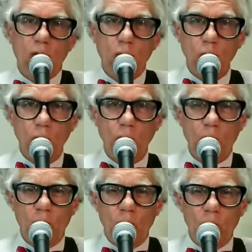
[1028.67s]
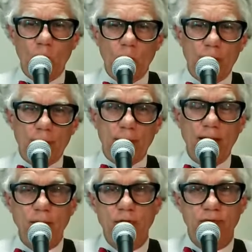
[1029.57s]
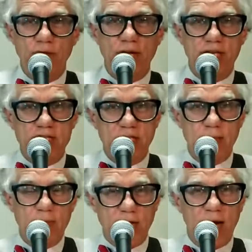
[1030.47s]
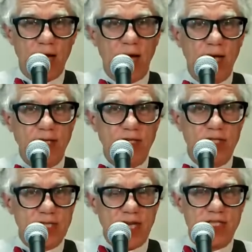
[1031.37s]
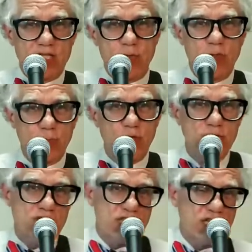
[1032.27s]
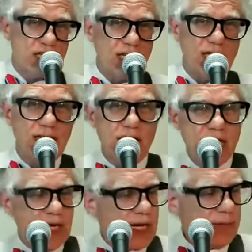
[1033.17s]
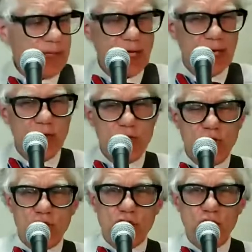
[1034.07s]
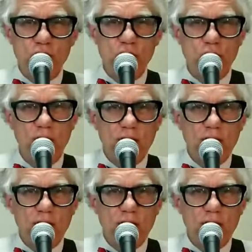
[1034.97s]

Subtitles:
Woo! Not playing with a full deck is going to be on the Dances with Words CD coming out soon.